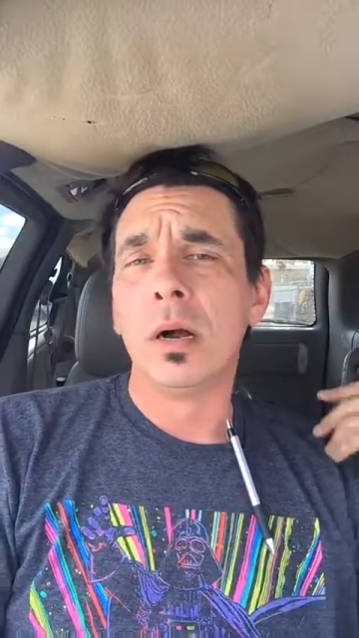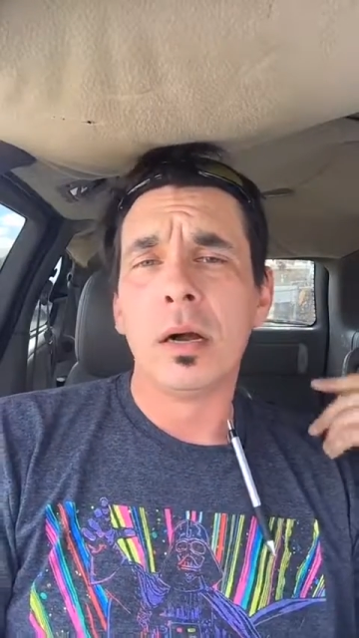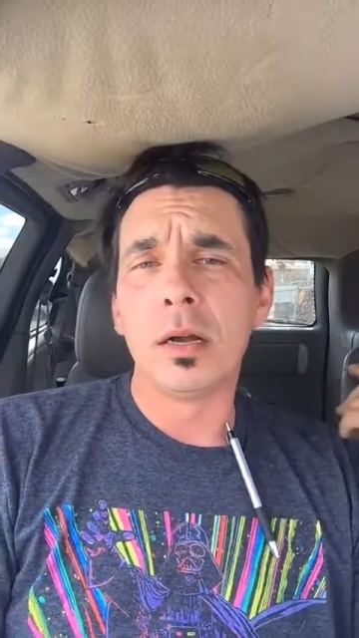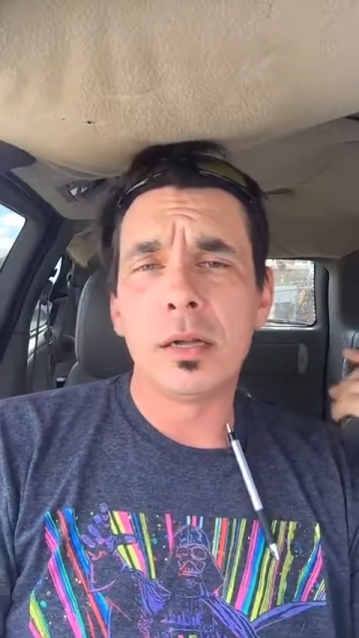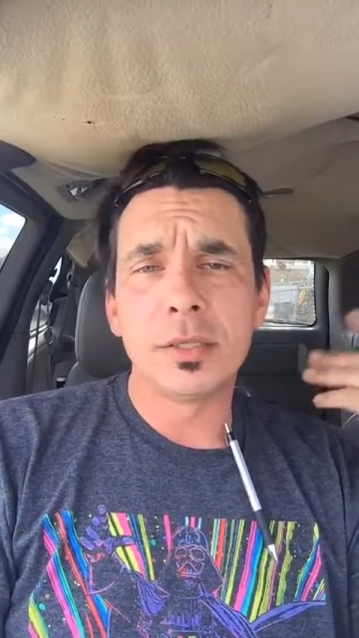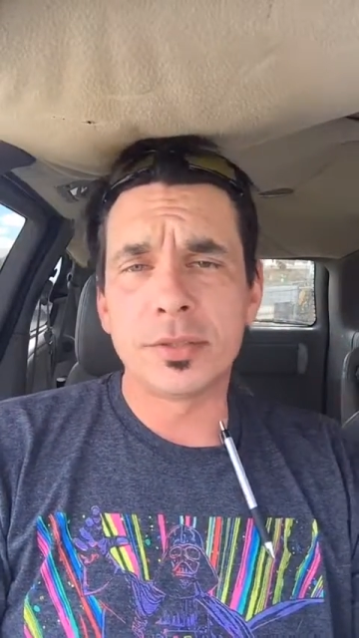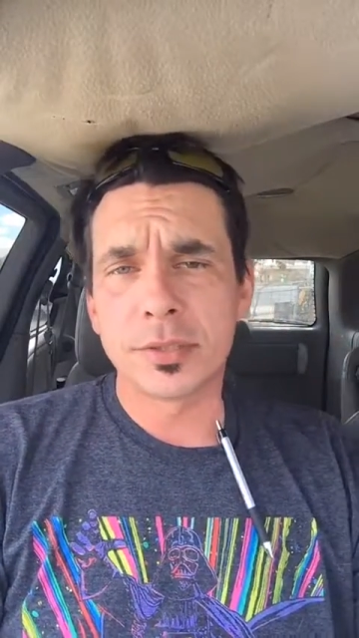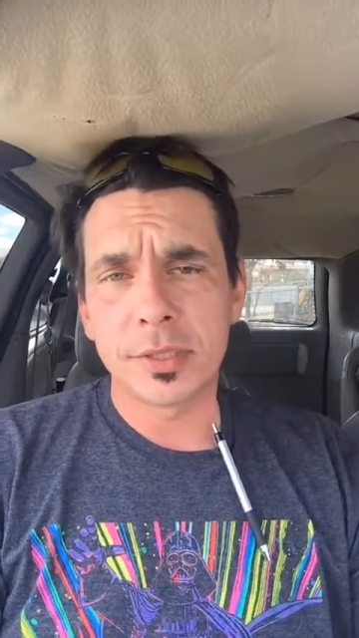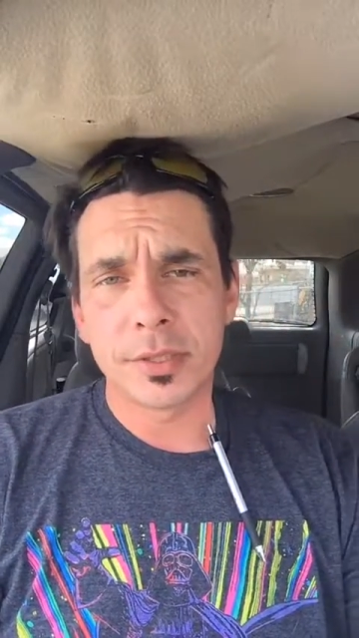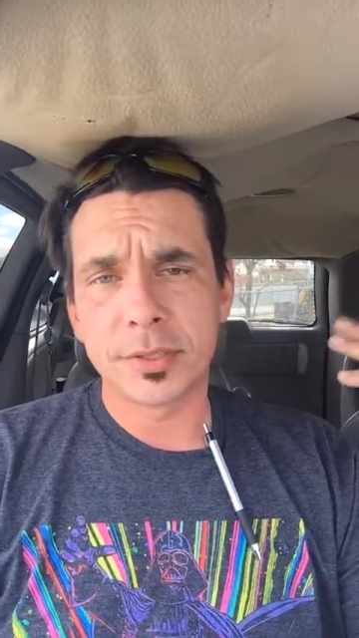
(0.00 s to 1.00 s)
Uh,
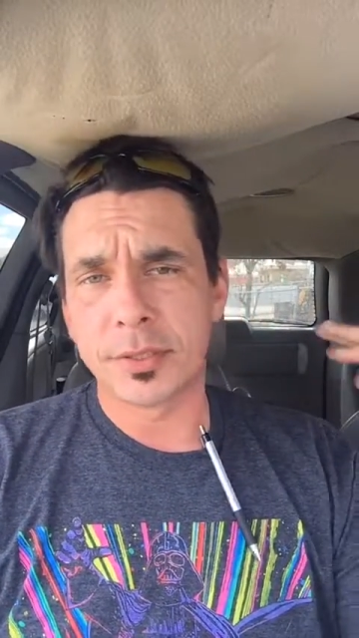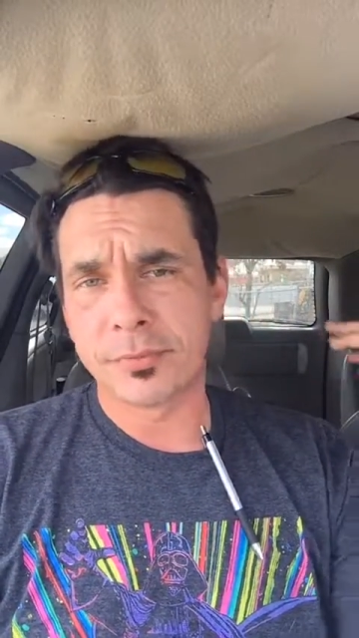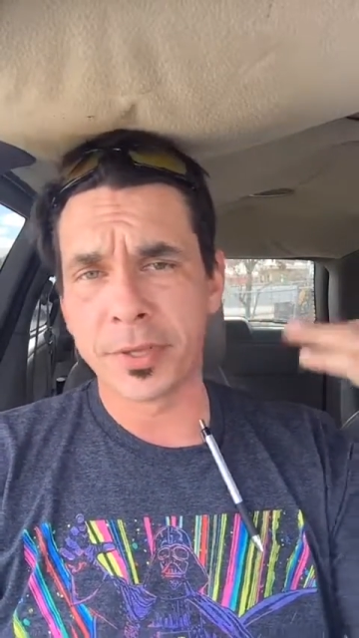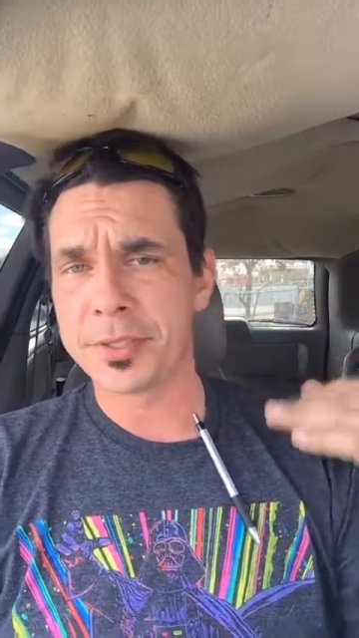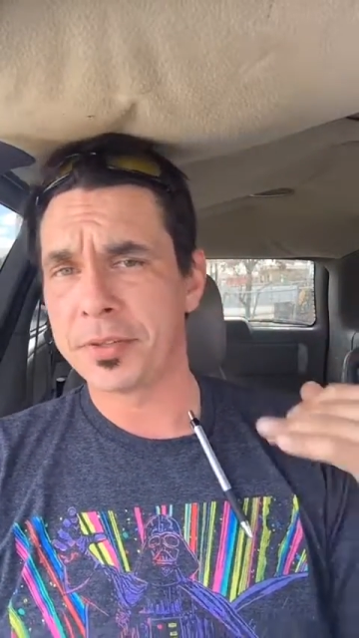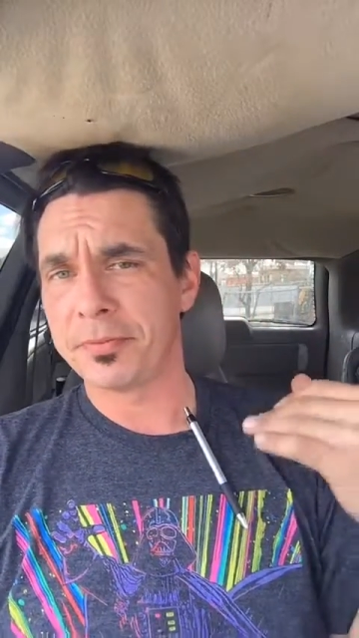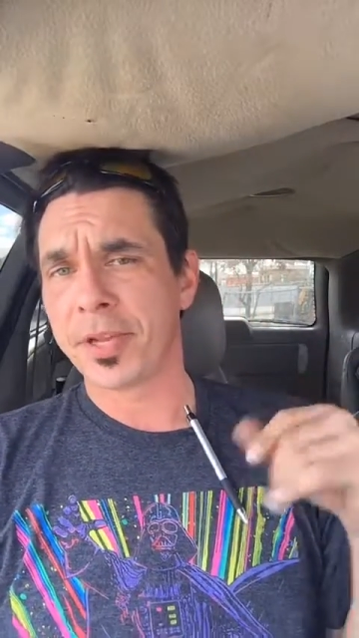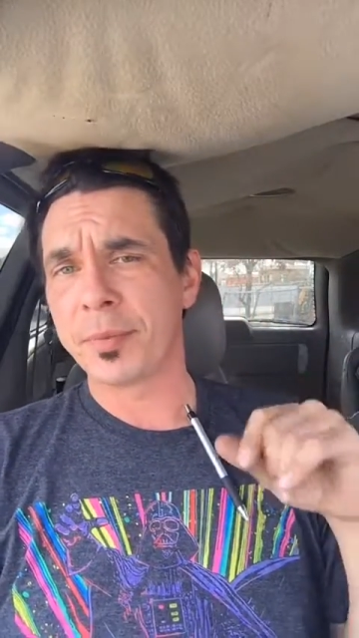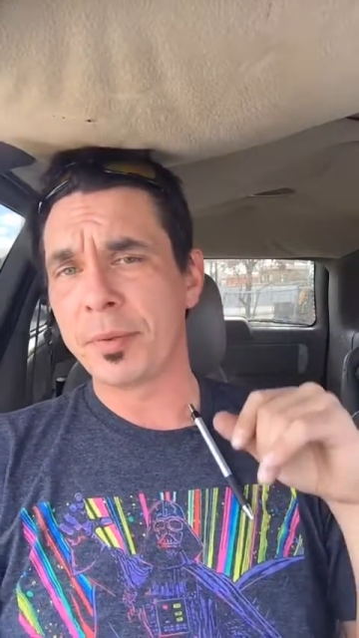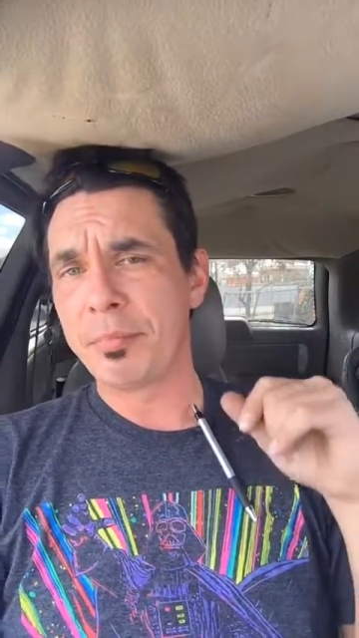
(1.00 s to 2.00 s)
it's it's a friends of the
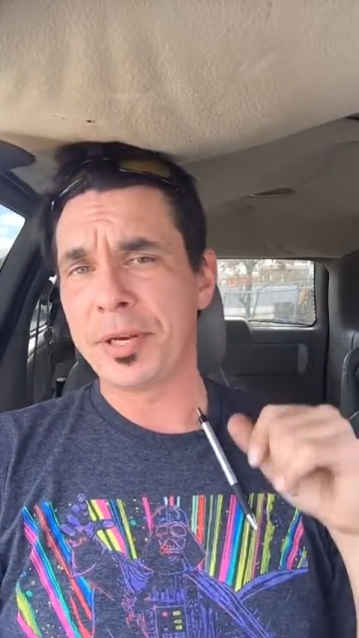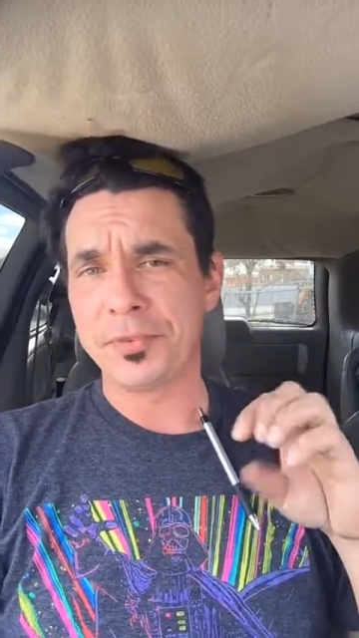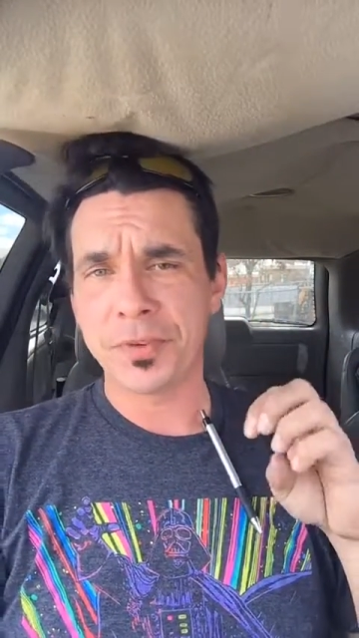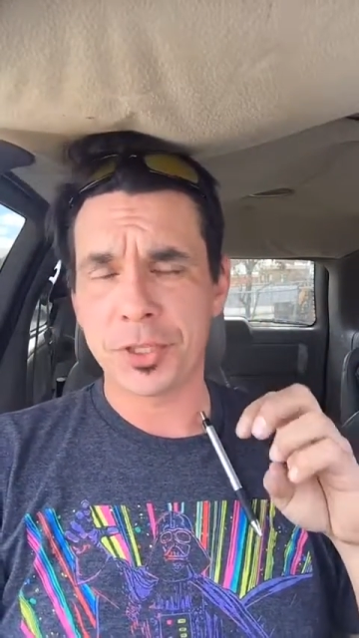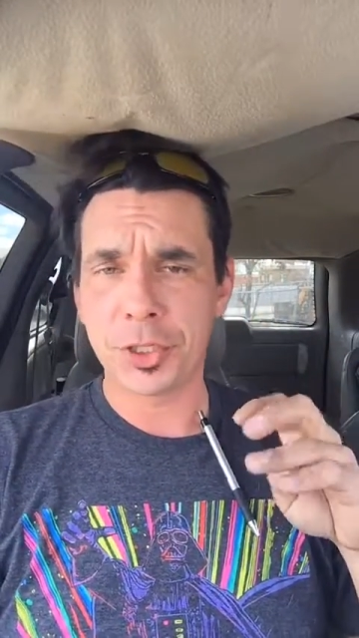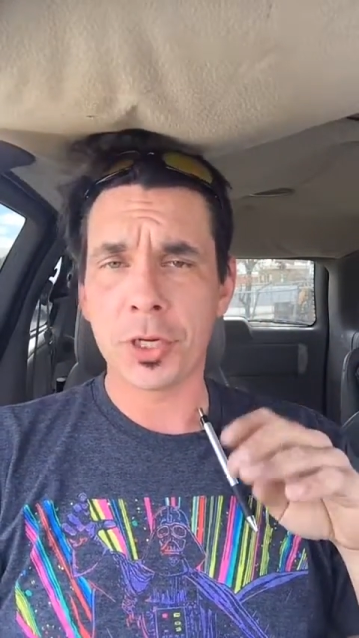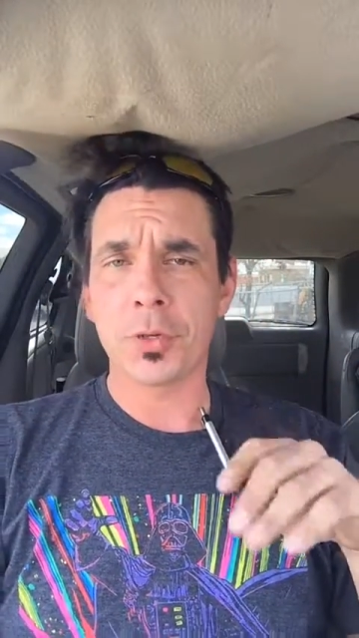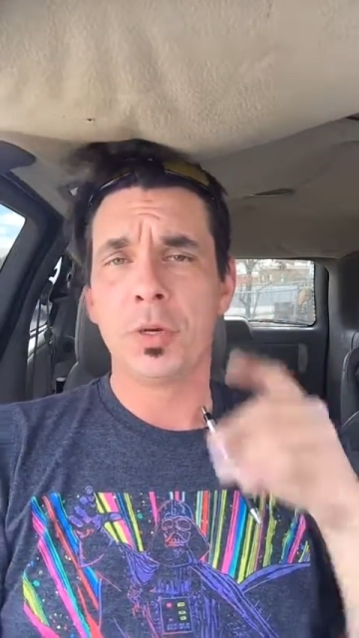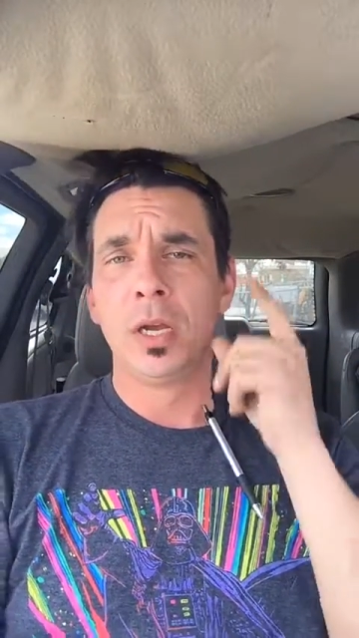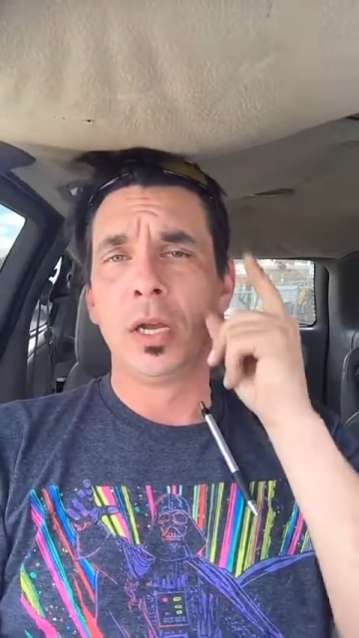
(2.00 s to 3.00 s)
family benefit show.